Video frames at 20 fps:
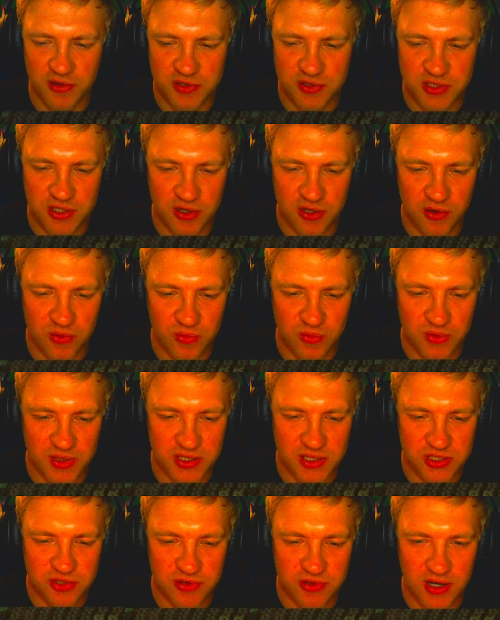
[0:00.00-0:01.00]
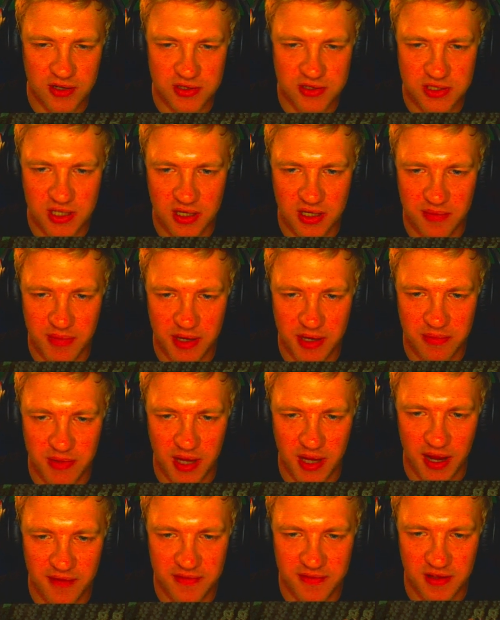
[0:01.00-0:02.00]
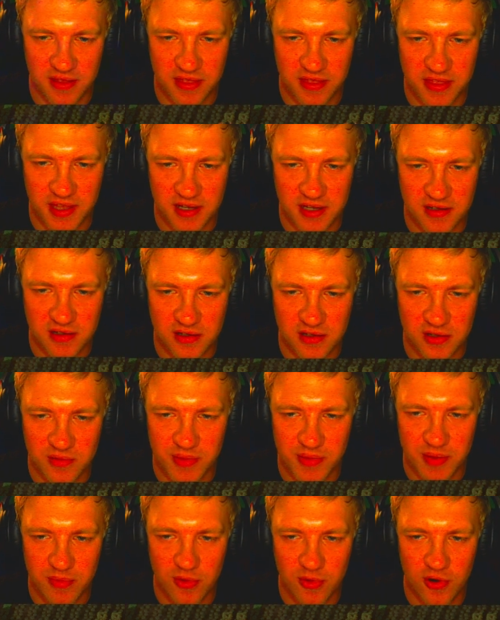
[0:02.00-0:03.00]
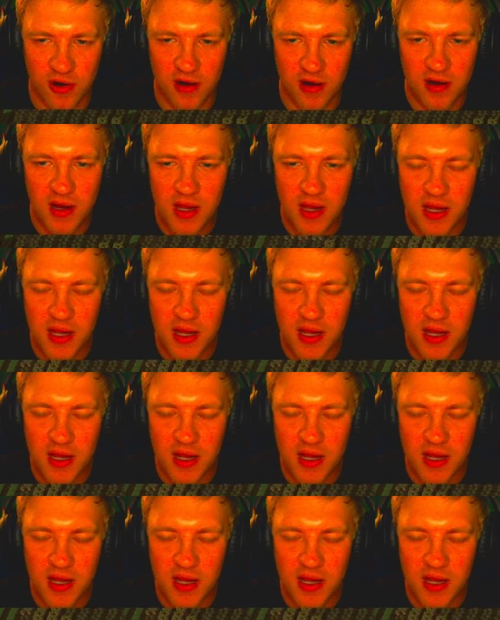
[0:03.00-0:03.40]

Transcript: So this drought's going to make me have to think a little bit more.